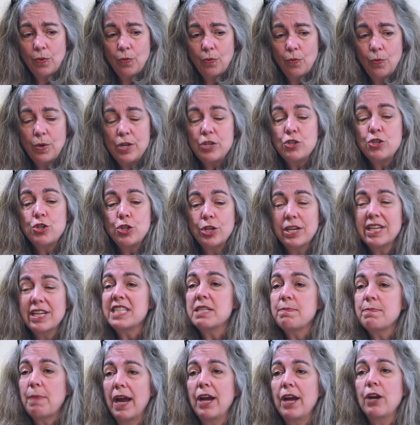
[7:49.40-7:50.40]
we should
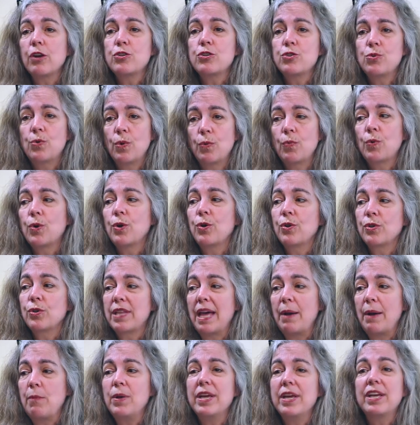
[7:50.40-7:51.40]
aspire to a world
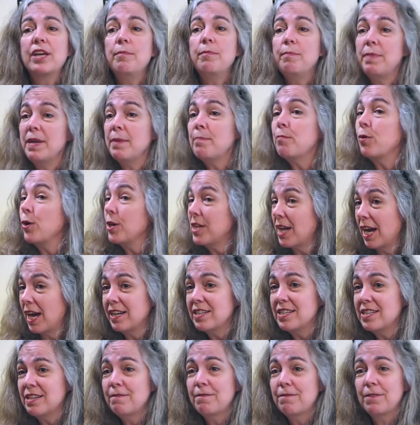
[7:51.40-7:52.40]
that we can be
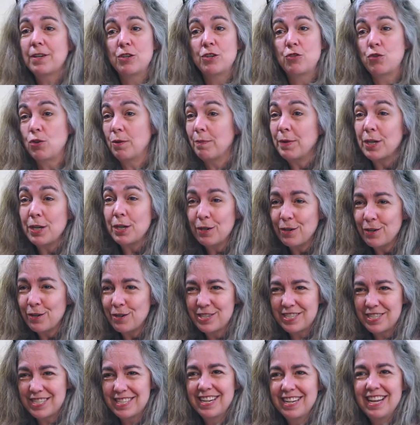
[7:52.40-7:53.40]
productive
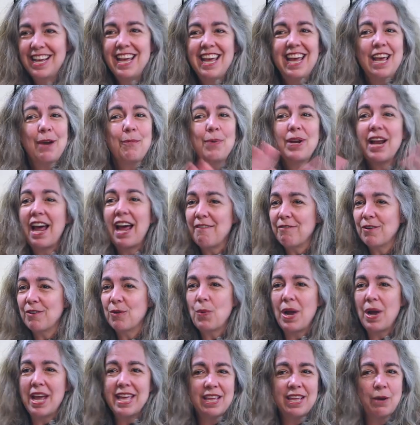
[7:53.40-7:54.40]
contributors in whatever
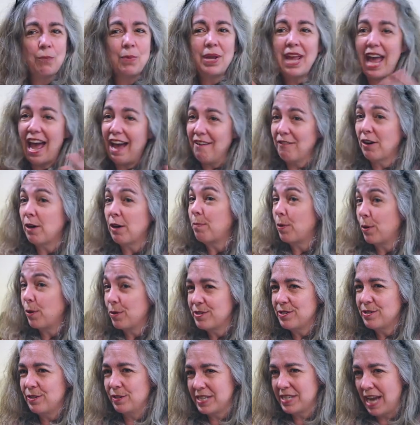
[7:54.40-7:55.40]
way that we have our
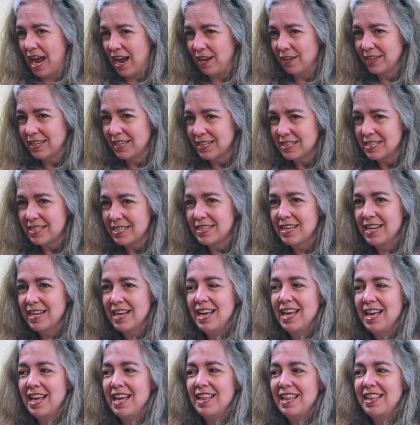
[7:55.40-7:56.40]
personal talents
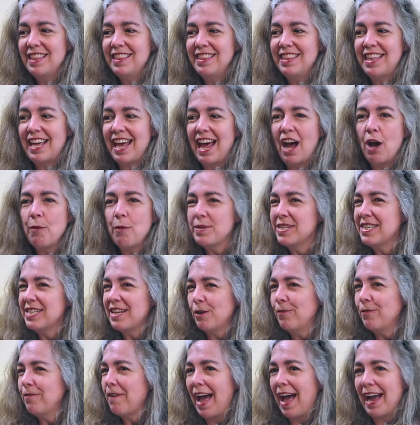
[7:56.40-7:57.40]
that helps
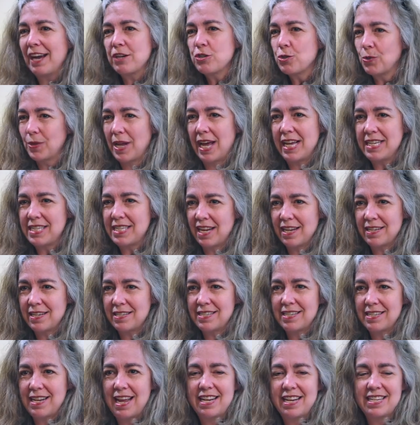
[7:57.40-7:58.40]
self actualize
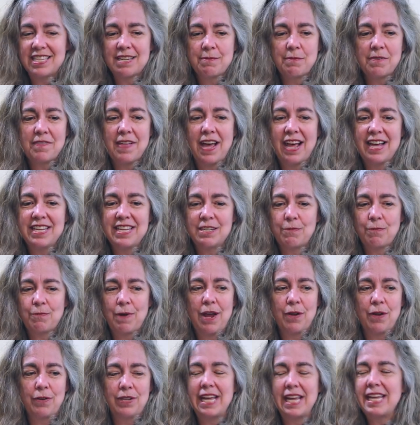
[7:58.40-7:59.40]
us. And some of that is
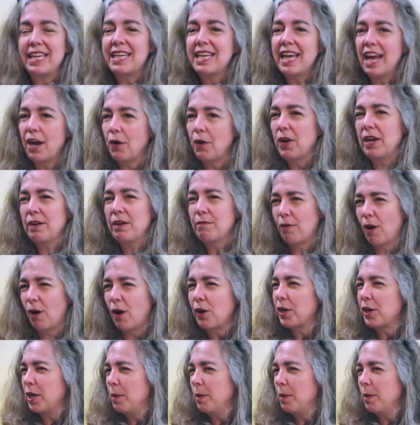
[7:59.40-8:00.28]
around like caring for our